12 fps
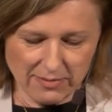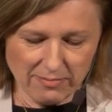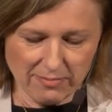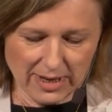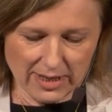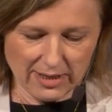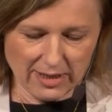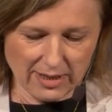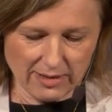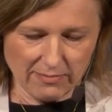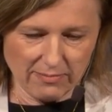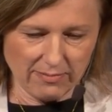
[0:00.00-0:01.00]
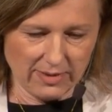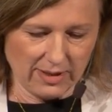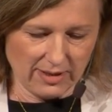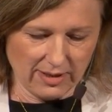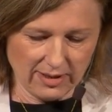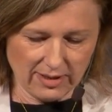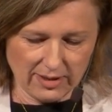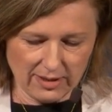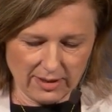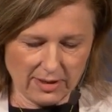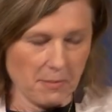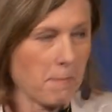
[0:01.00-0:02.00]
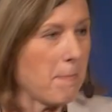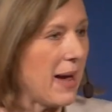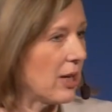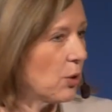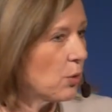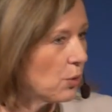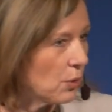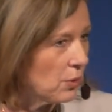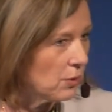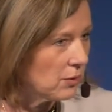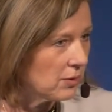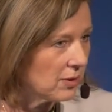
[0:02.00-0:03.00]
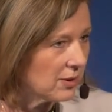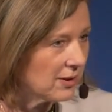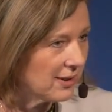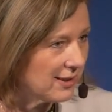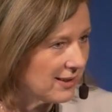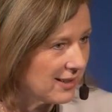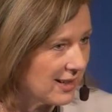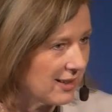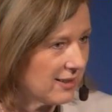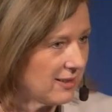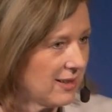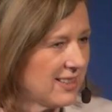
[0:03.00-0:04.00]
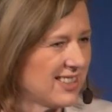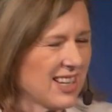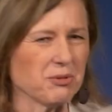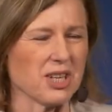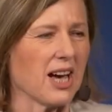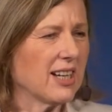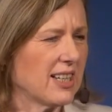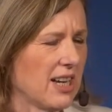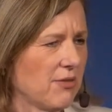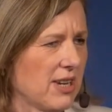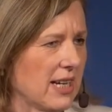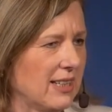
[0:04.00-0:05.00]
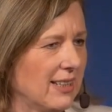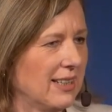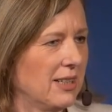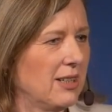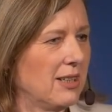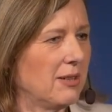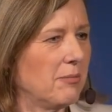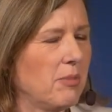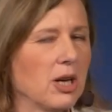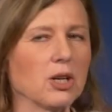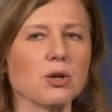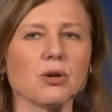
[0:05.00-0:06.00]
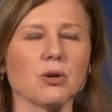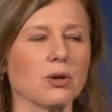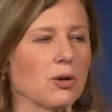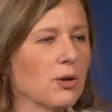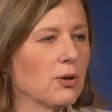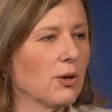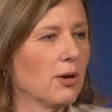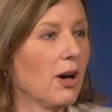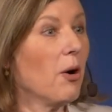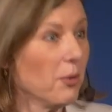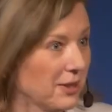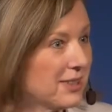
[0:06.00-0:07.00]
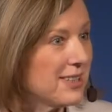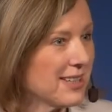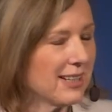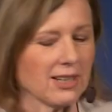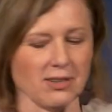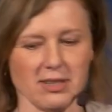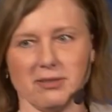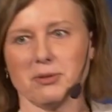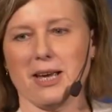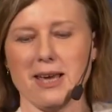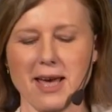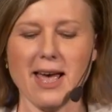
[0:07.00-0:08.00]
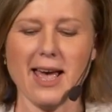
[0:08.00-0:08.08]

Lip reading: Madame Benke. Yeah, it sounds Hungarian. Benke. Oh, it is Hungarian. Okay.